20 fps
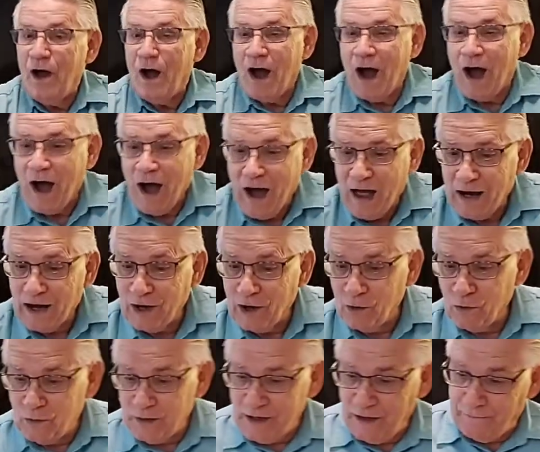
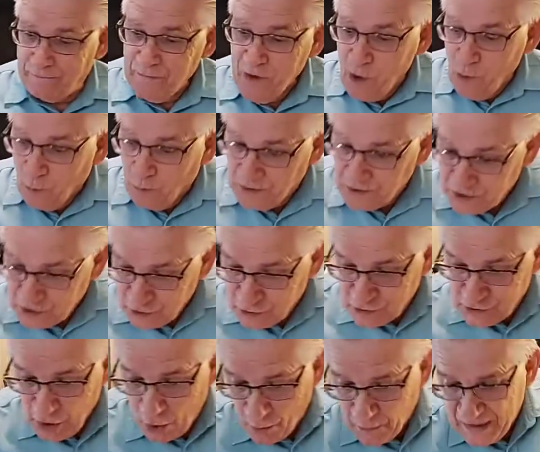Hallelujah. When you
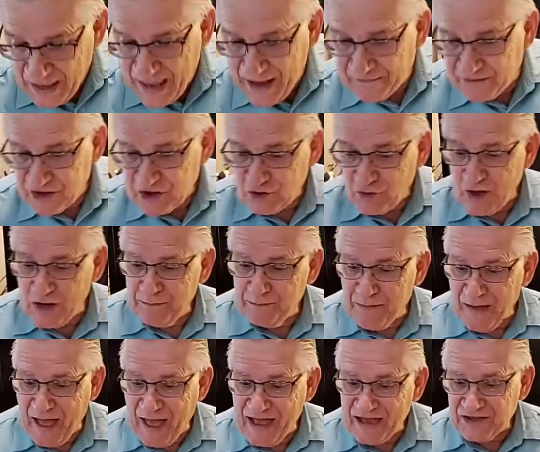don't have a straight
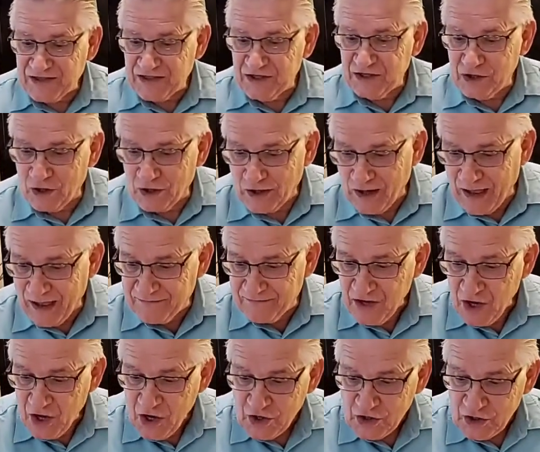path in your life,
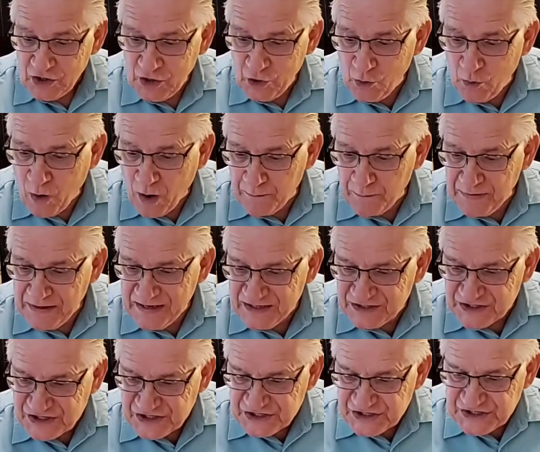you are being
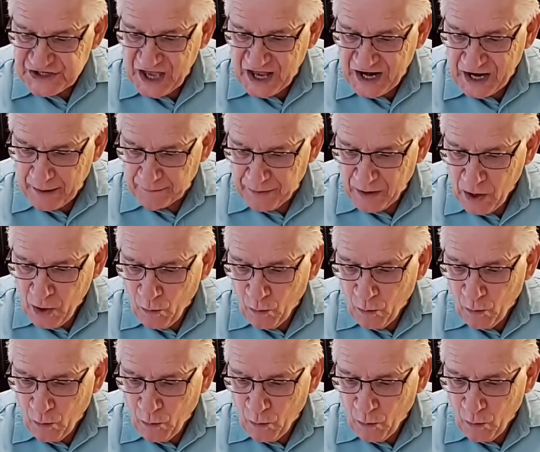set up.